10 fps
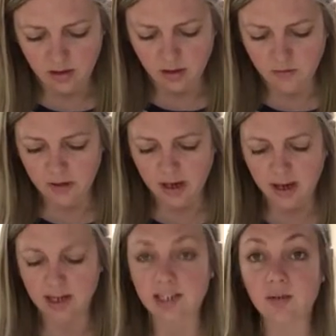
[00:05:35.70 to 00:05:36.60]

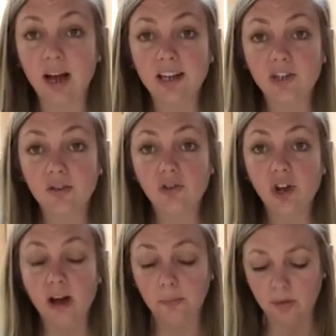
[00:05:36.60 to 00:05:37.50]
Okay, so as you
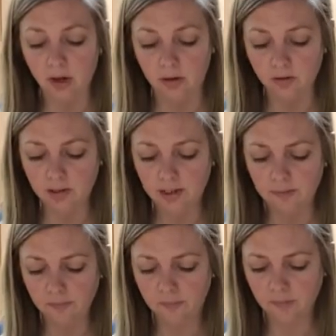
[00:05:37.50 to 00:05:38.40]
chop those,
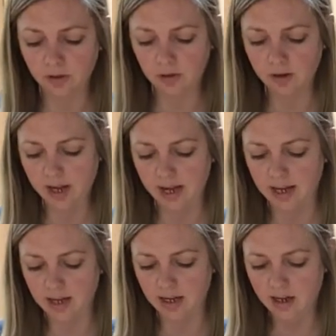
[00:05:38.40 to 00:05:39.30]
go
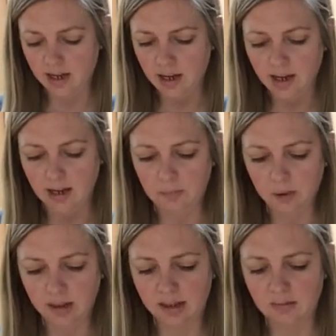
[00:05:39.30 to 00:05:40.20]
ahead and
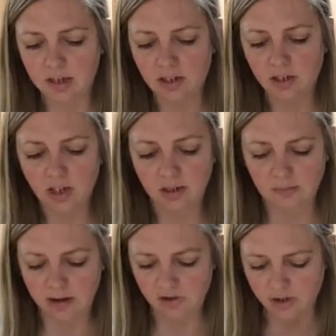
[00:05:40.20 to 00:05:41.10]
put them into your
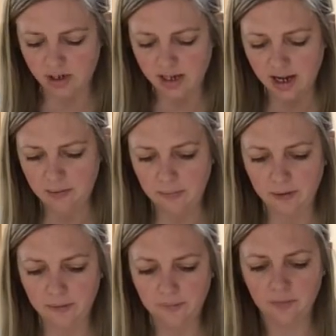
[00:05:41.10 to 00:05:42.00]
measuring cup.
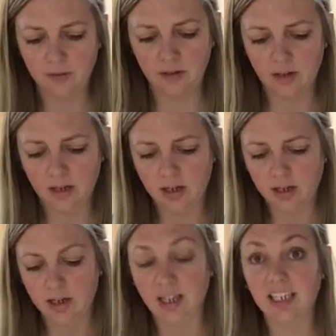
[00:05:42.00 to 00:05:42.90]

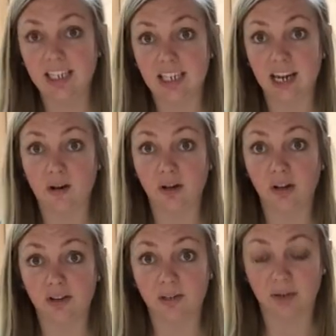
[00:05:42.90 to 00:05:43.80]
Let's see how
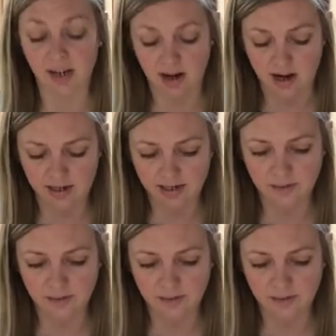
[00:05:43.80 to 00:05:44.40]
close we got.